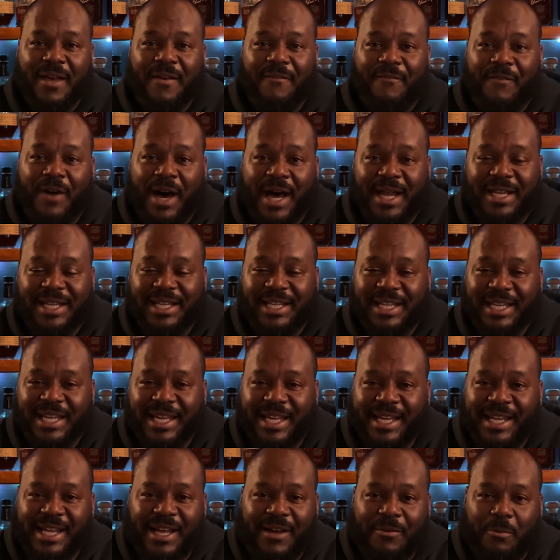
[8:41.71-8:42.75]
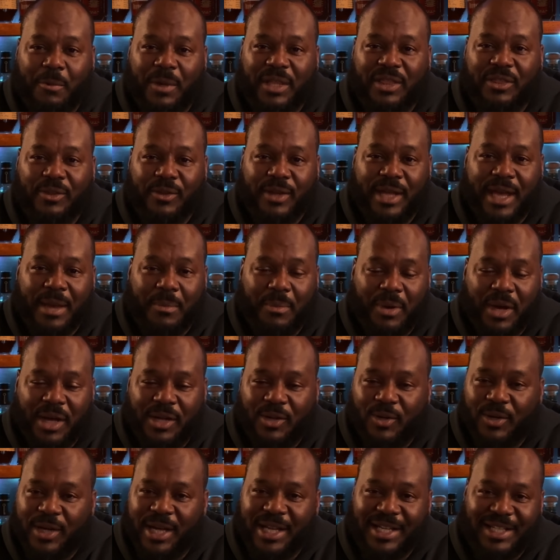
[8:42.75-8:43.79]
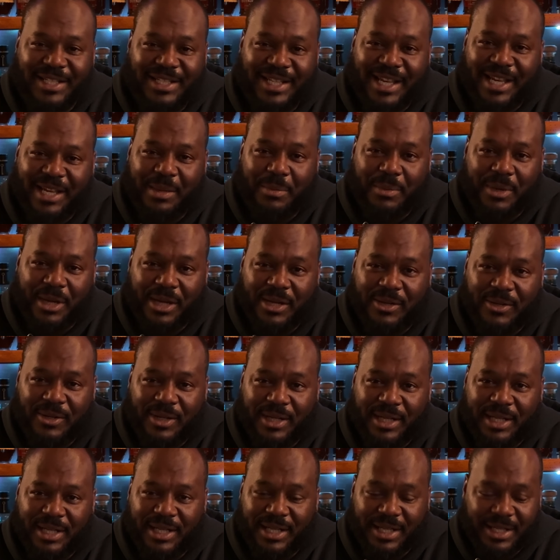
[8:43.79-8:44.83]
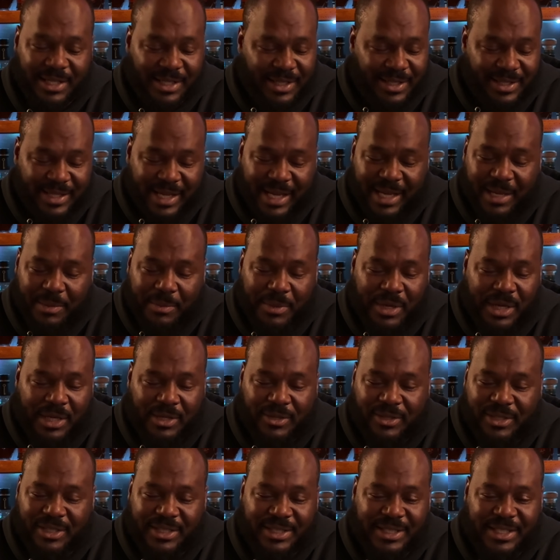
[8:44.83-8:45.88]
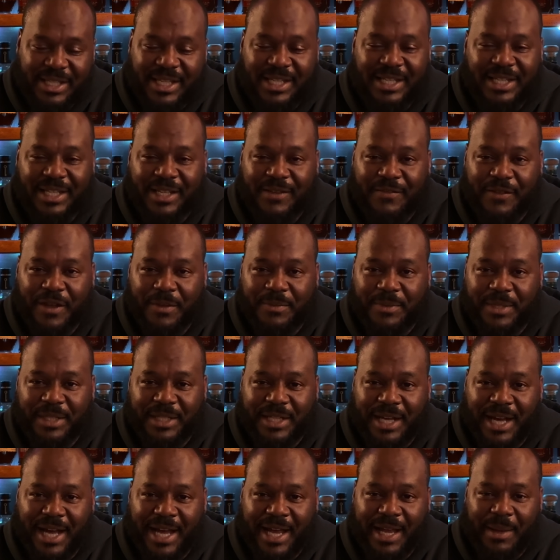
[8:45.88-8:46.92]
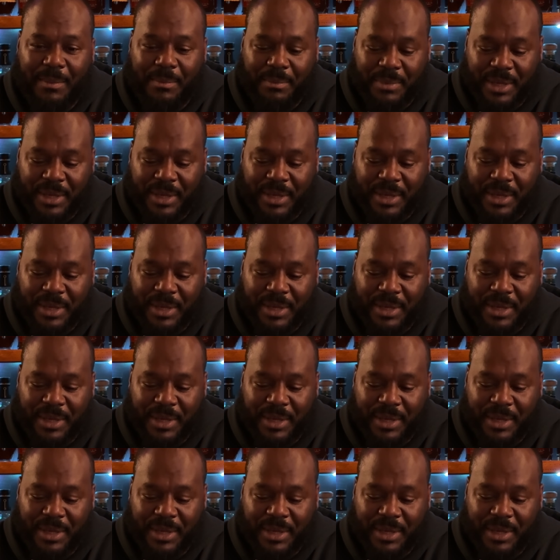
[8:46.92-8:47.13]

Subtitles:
find again. I went through that bottle, got a second bottle, and the second bottle just didn't live up to the hype.